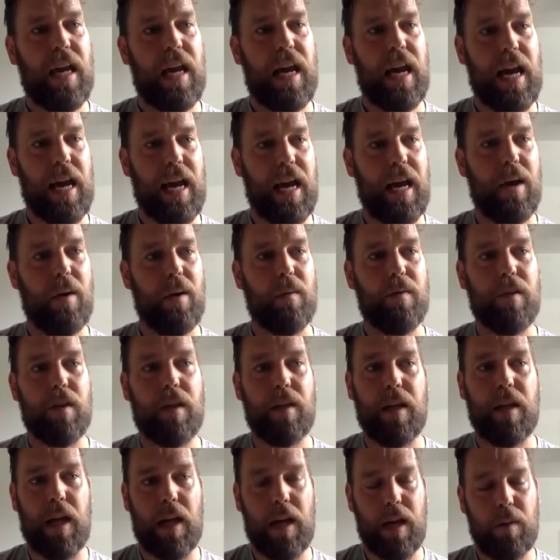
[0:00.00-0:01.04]
how
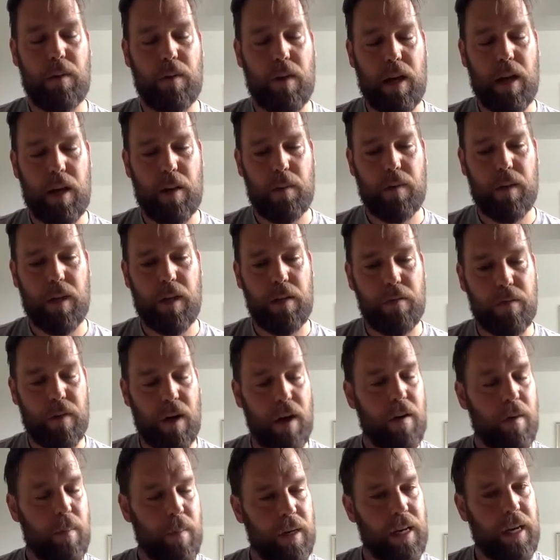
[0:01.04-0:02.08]
the
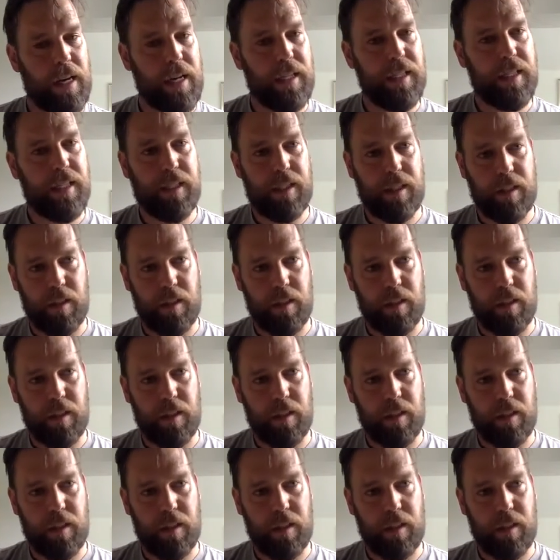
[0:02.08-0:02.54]
environment is,